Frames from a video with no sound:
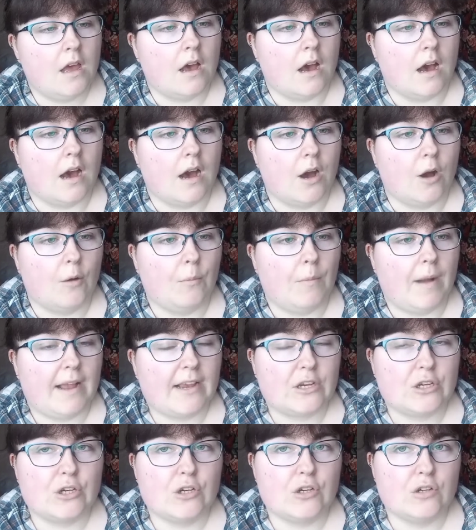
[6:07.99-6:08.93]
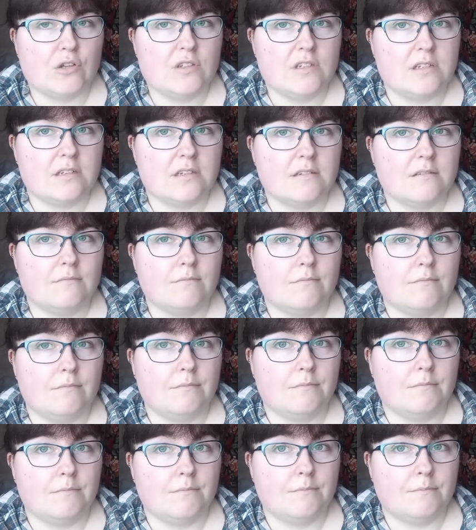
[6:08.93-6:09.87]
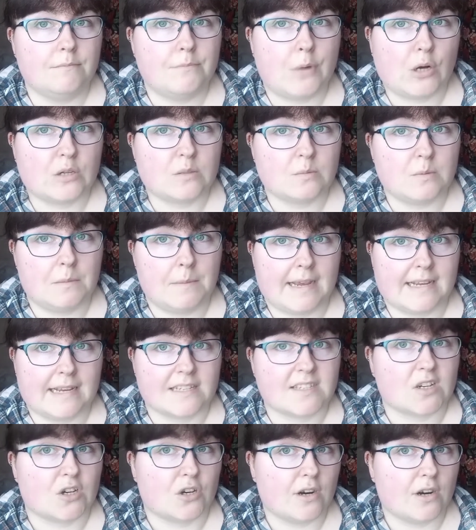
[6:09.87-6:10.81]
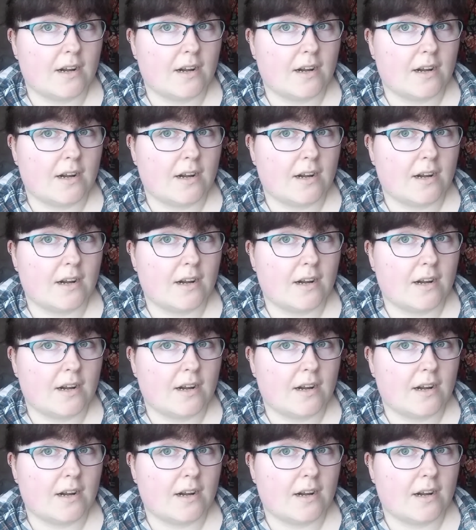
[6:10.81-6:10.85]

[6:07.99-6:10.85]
I could possibly make a skirt